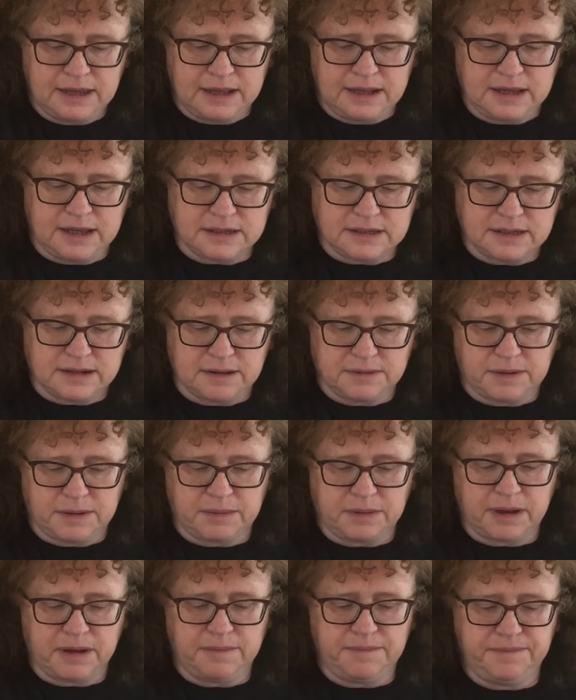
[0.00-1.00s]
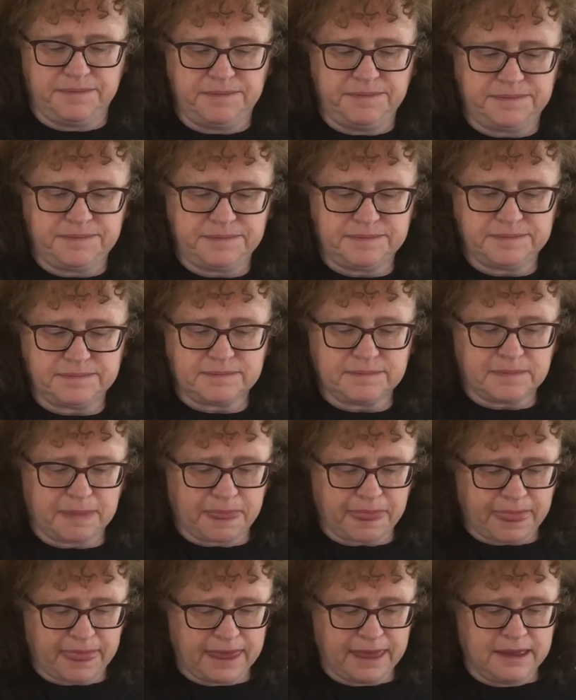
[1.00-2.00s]
So there we go.
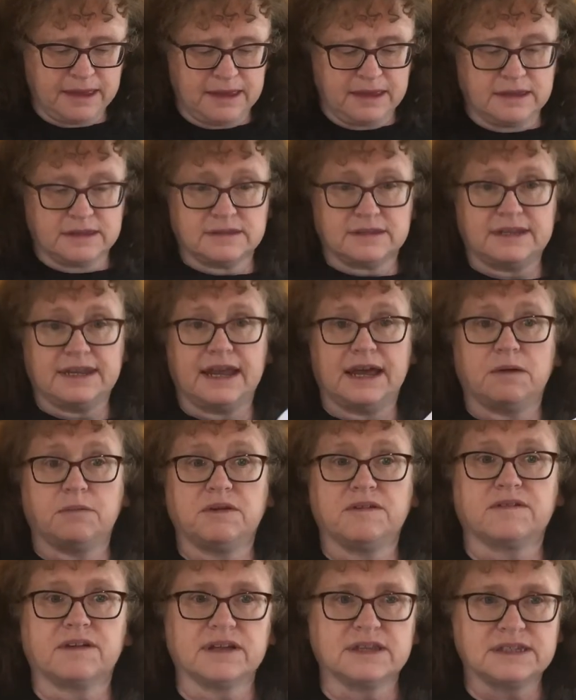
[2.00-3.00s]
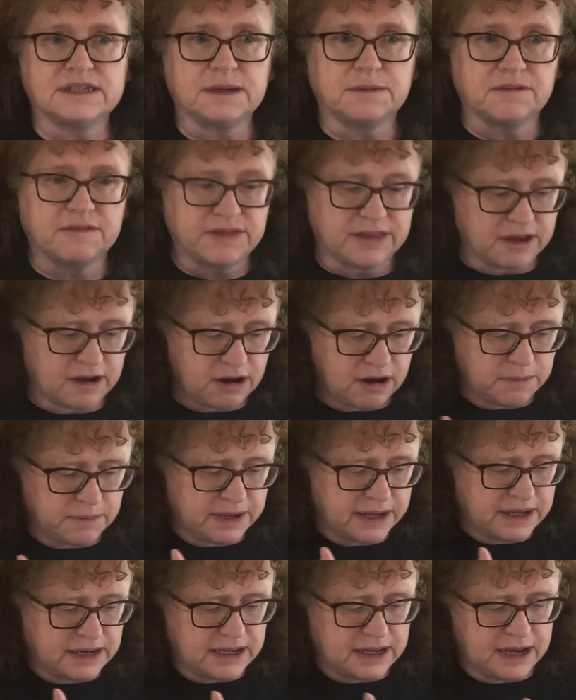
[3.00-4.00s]
So now we've got some of the
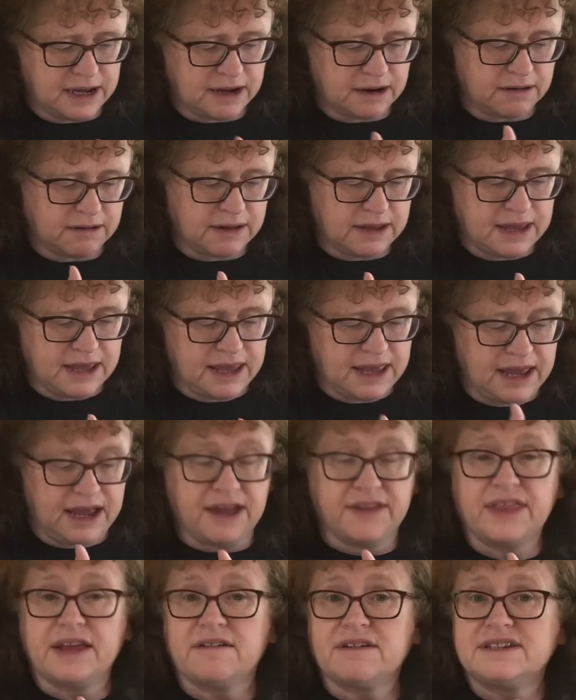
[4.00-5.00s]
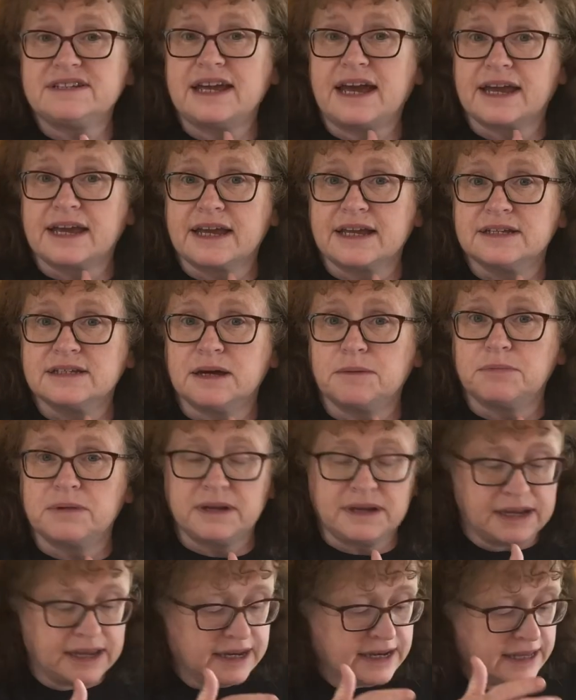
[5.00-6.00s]
army in here and they're attacking
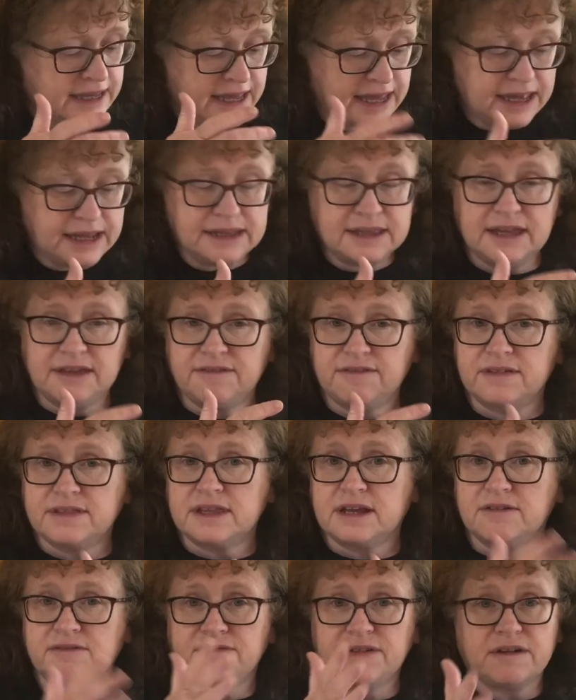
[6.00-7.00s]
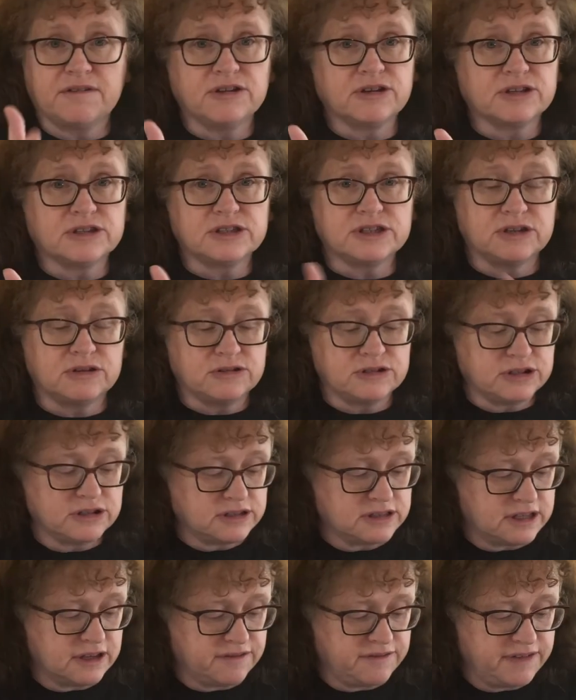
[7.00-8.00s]
Dublin. And again, they're very good soldiers.
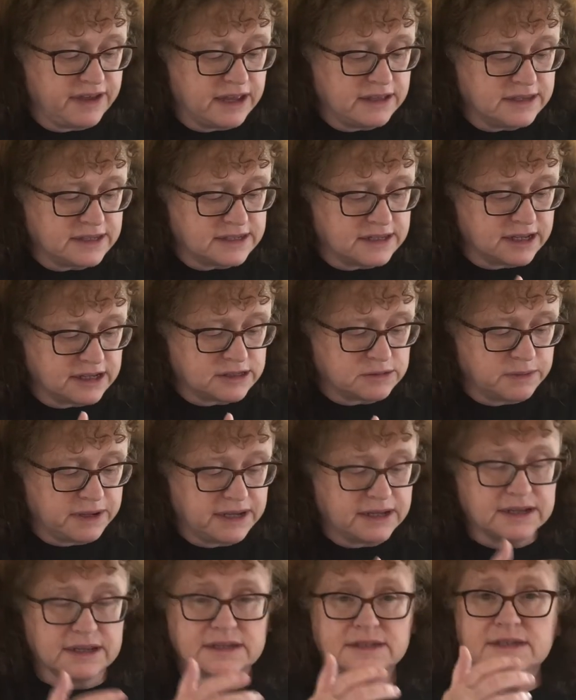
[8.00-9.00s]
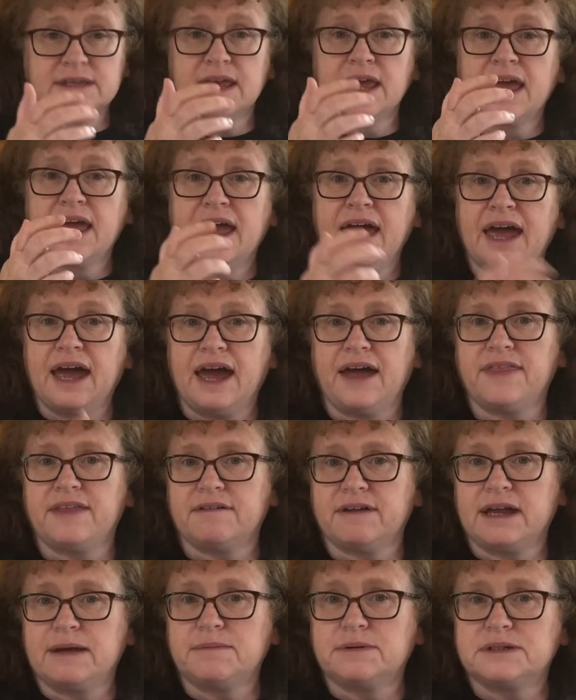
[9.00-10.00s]
They found this nice weakness and they're
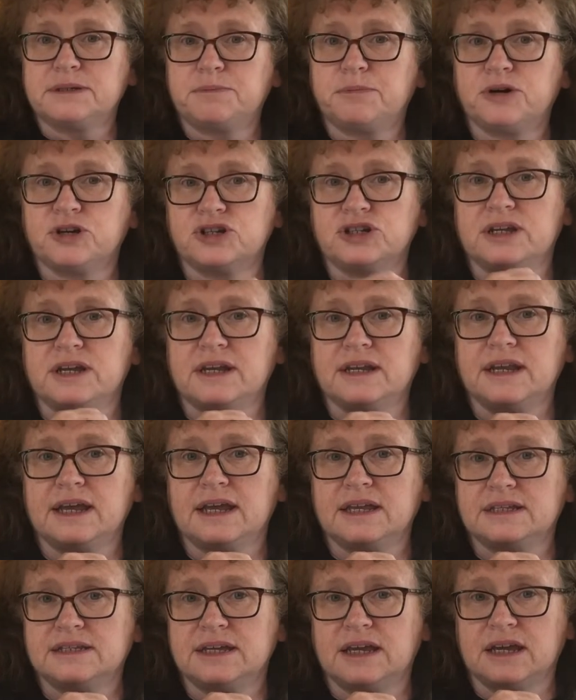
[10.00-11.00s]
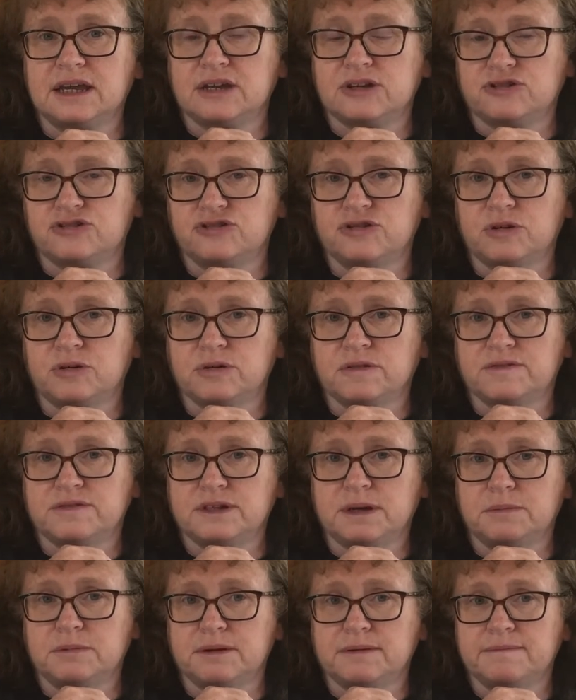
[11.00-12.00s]
able to push in and take control of
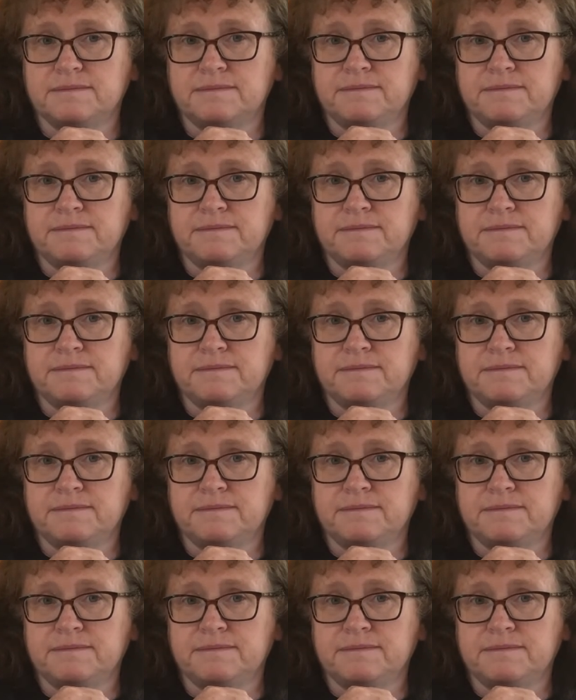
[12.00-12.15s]
Dublin.